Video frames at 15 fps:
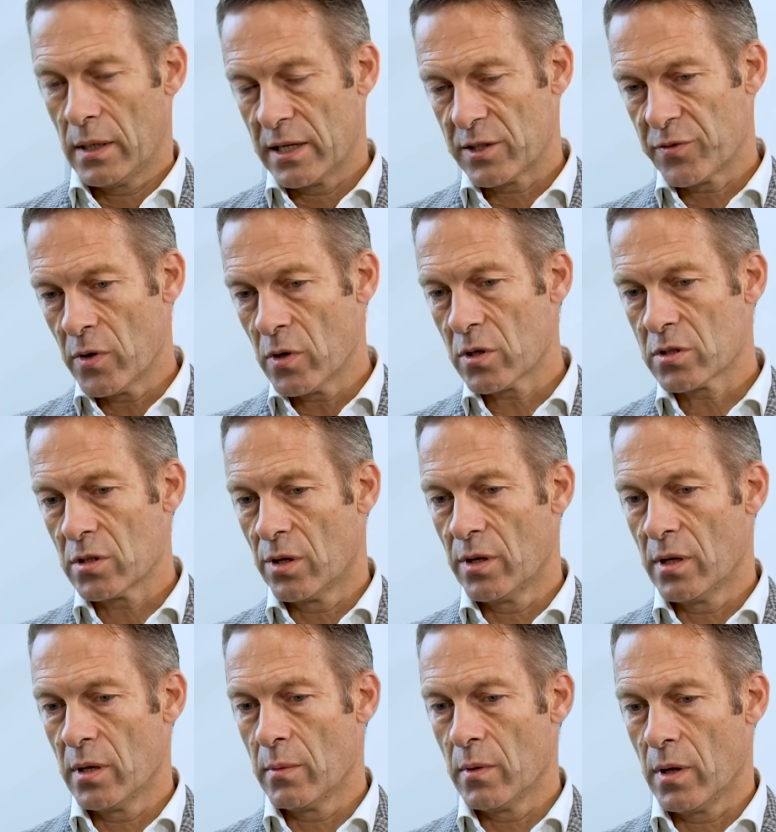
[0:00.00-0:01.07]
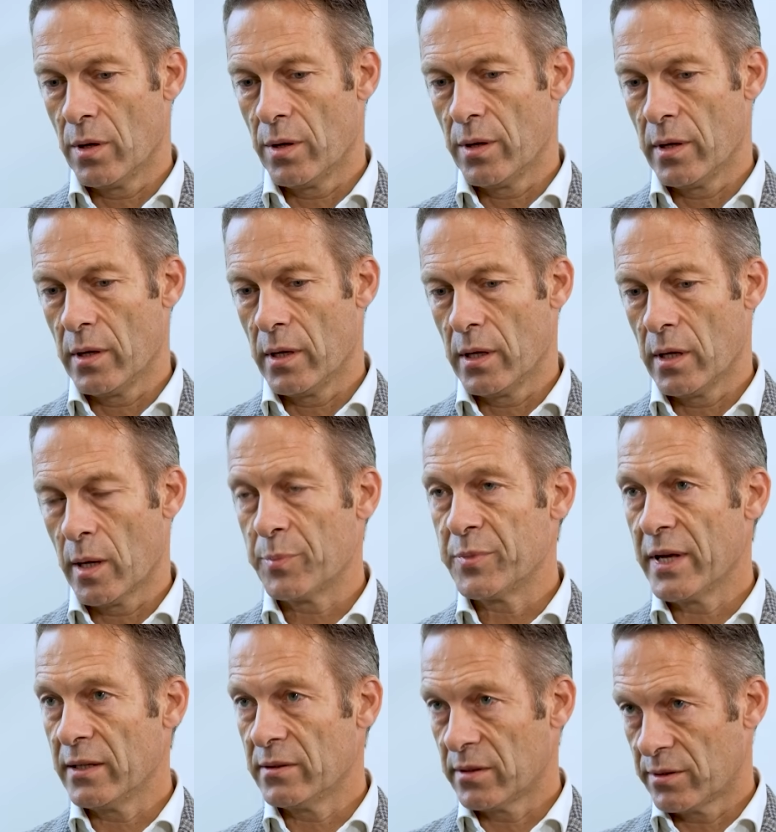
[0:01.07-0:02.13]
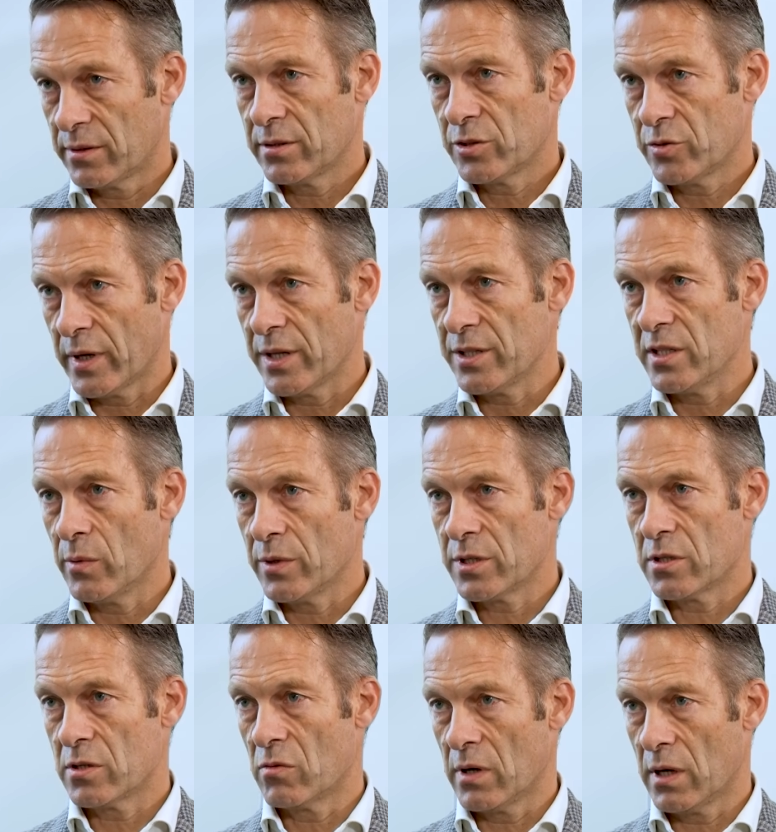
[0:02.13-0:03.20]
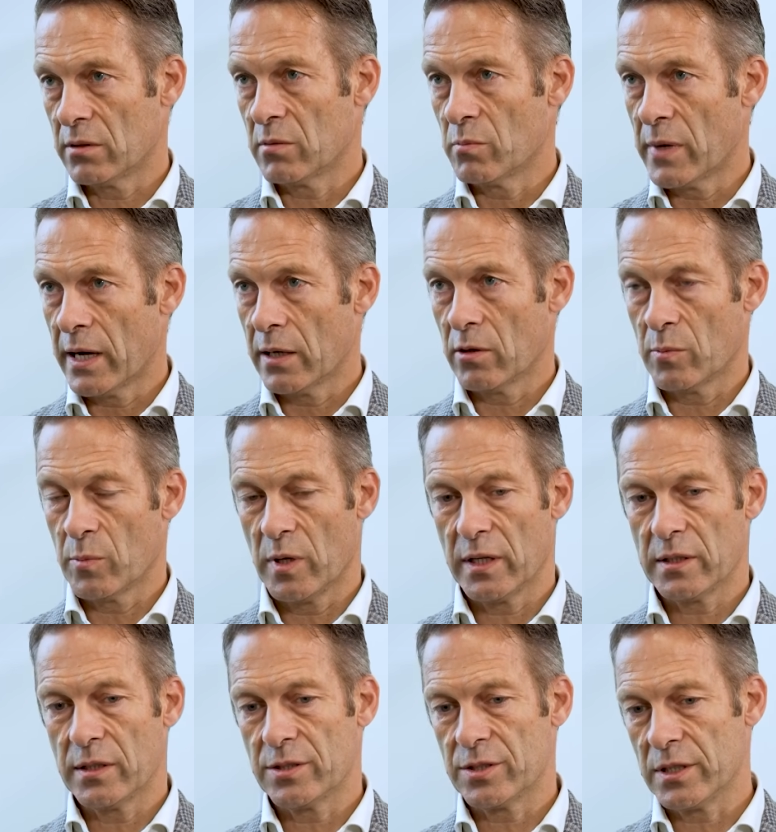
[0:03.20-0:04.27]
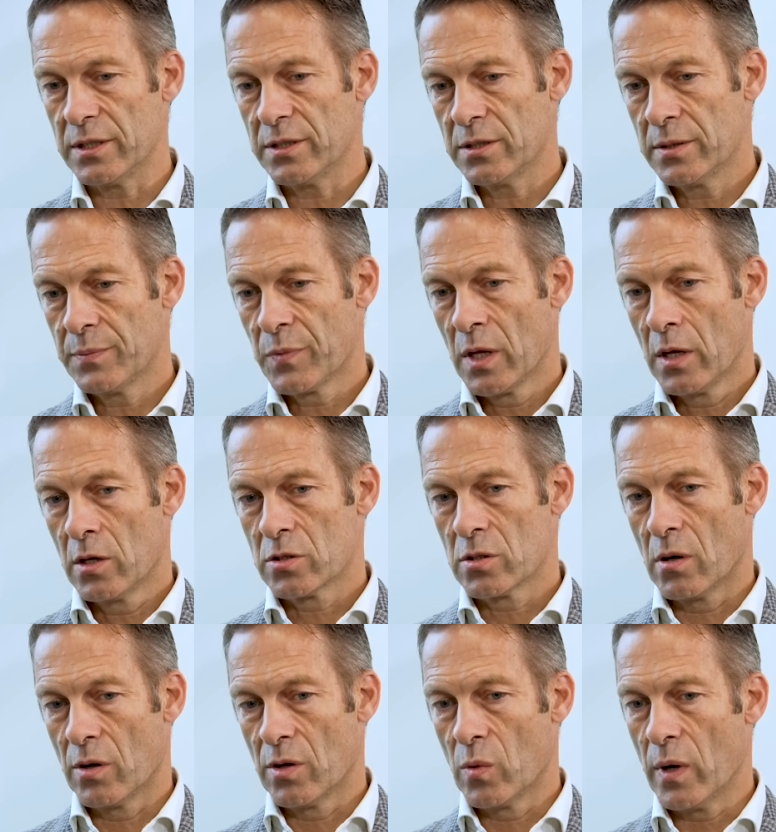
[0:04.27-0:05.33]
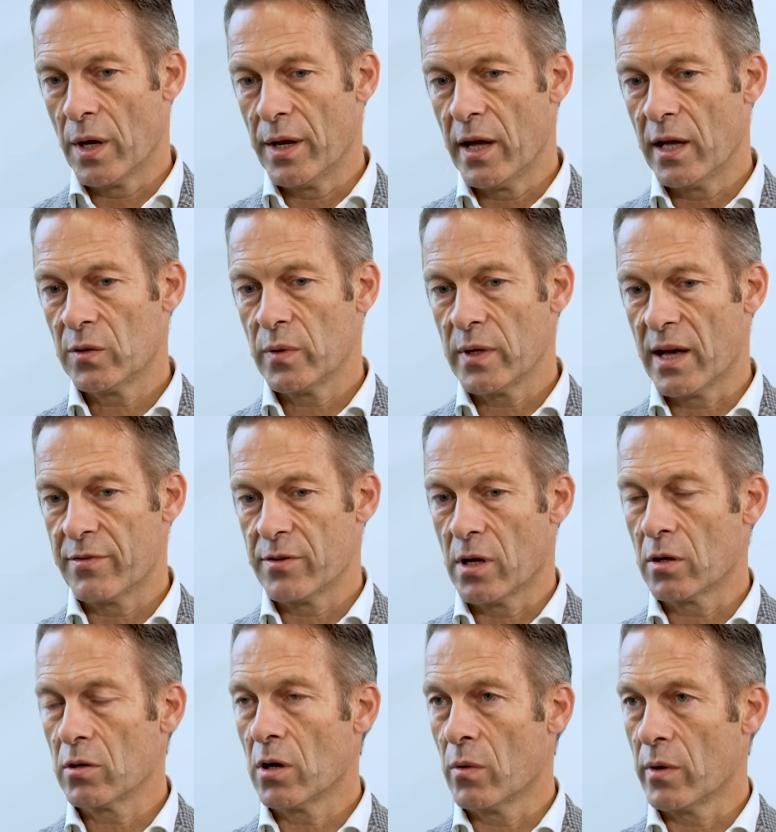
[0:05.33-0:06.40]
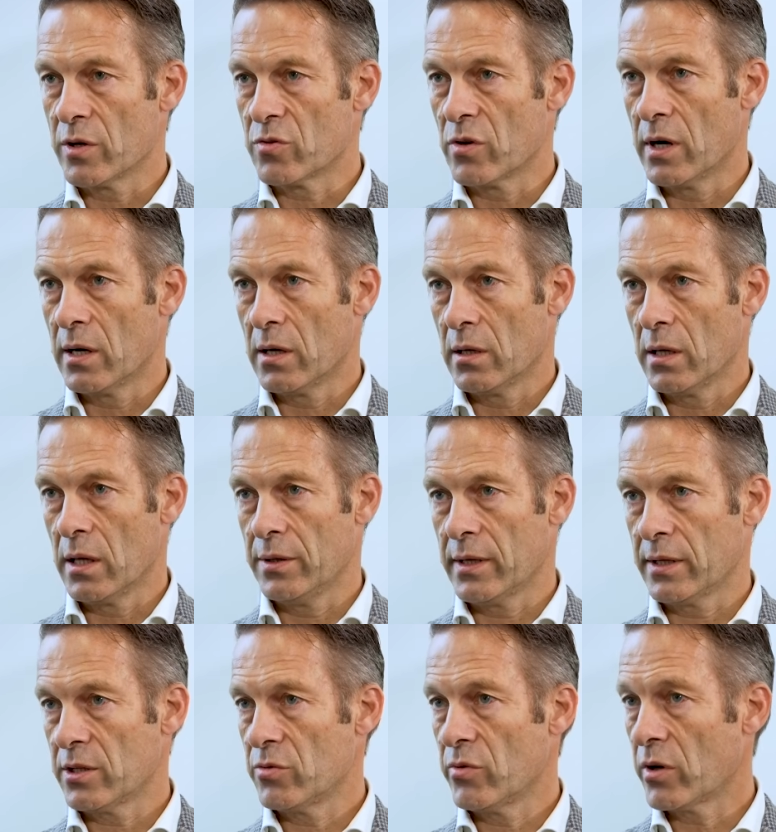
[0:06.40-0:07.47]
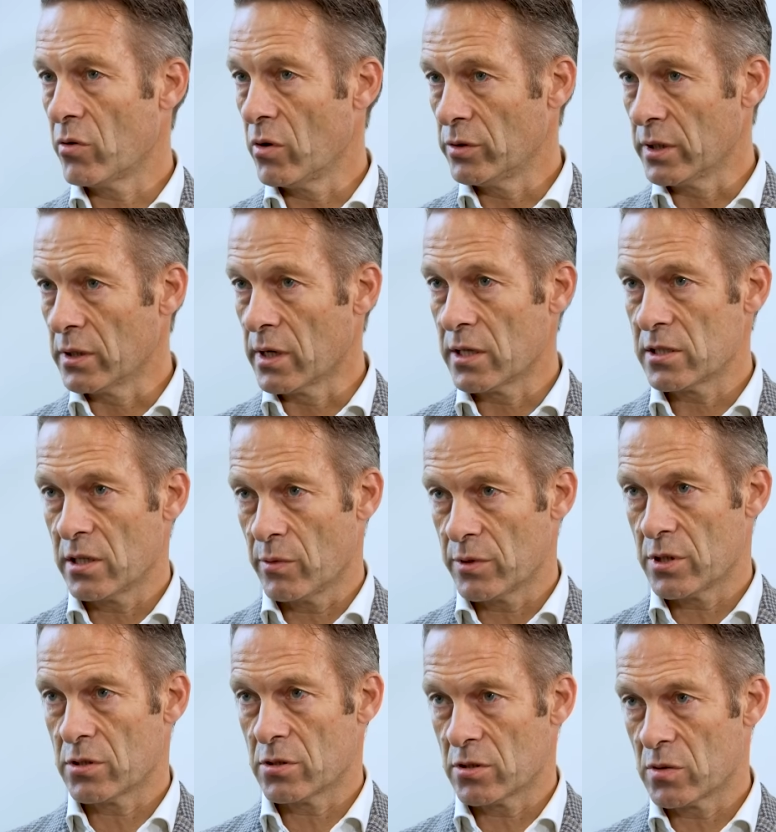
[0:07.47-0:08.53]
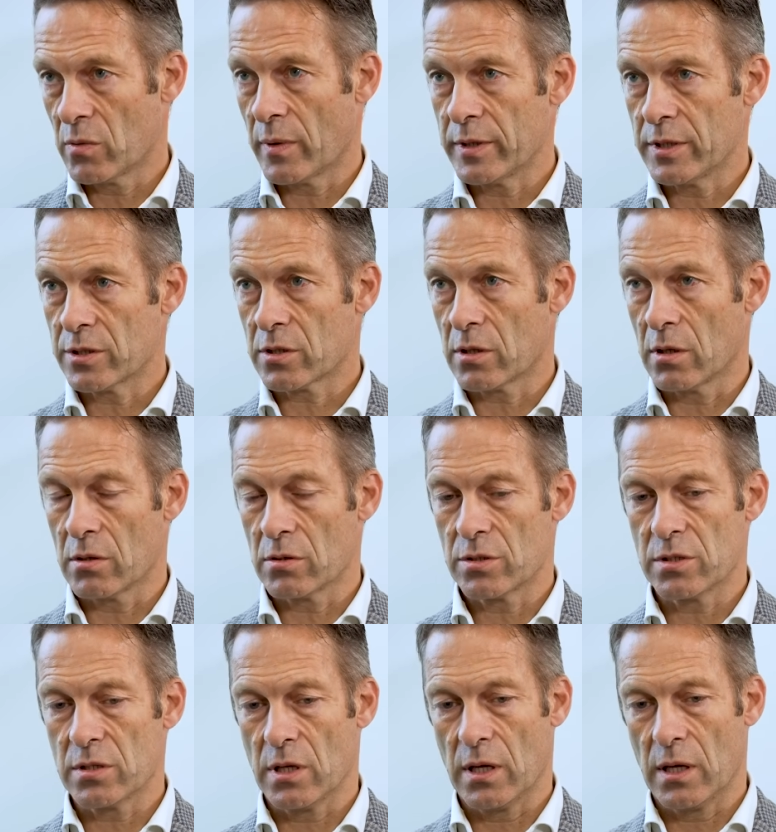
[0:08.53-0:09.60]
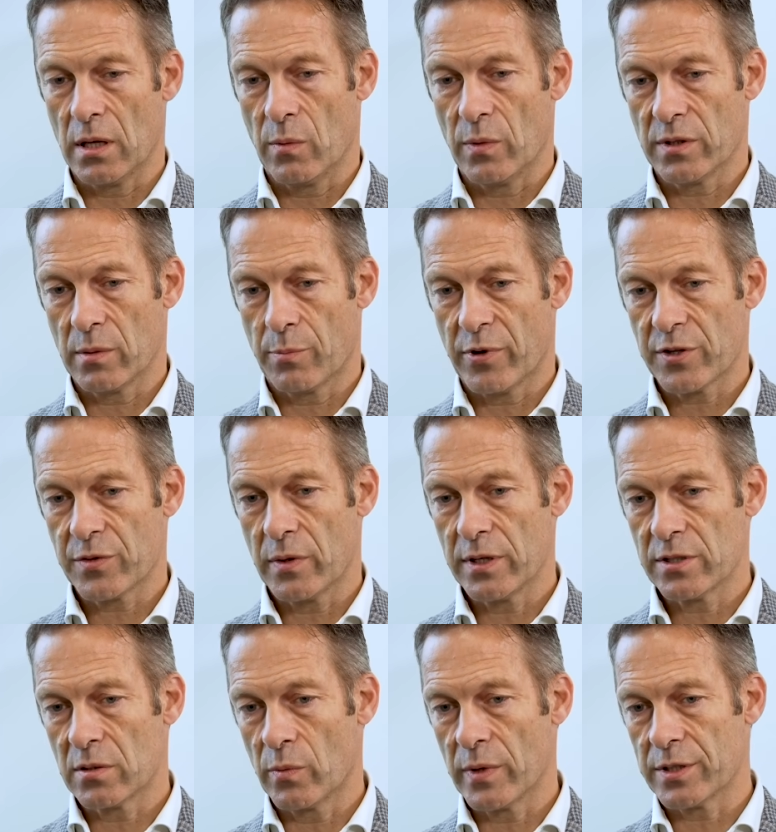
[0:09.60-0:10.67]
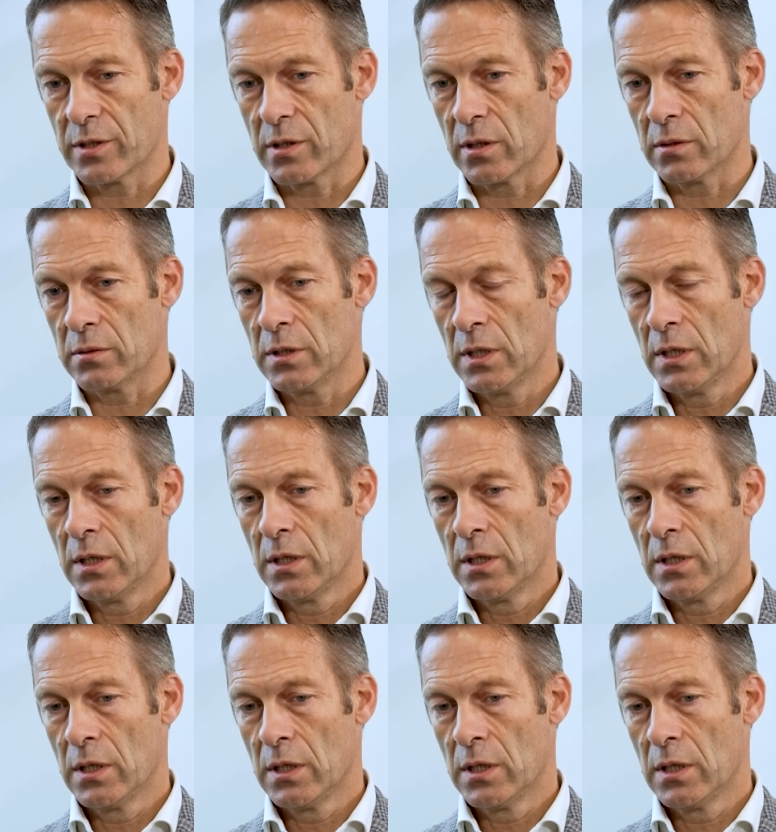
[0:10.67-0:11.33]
Let's focus on the updated strategy, which is around the myeloid malignancies. So, On the one hand, we have an ongoing trial, and that is recruiting nicely, which is also what we disclosed uh, with the press release some weeks ago.